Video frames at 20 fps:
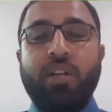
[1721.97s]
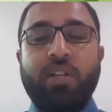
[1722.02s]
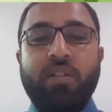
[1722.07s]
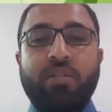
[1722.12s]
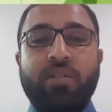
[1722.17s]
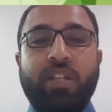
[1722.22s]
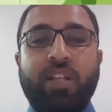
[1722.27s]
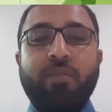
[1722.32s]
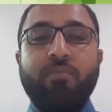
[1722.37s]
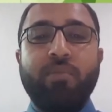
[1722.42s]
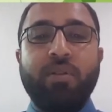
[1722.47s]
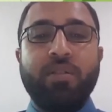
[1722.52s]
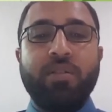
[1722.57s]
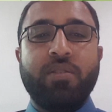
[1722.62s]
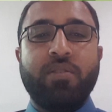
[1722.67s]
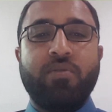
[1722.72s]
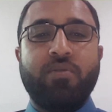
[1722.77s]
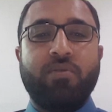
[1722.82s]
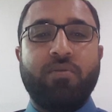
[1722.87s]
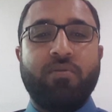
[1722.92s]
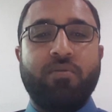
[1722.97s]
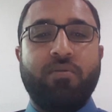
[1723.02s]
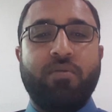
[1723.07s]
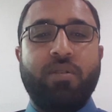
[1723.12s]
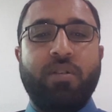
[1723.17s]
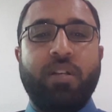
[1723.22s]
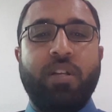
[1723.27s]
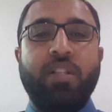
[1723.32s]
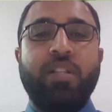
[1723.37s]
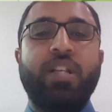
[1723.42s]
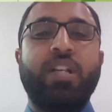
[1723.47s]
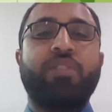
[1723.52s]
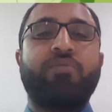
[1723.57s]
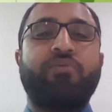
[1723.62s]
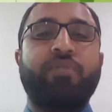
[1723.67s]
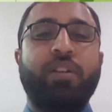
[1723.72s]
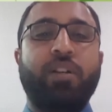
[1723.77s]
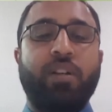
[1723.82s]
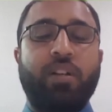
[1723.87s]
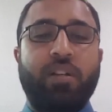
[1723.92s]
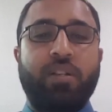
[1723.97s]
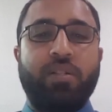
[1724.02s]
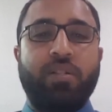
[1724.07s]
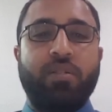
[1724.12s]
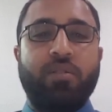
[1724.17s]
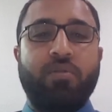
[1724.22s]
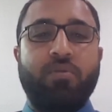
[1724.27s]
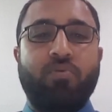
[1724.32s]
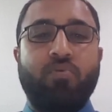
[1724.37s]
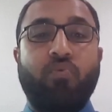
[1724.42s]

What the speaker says: in 3 months in dust-free condition.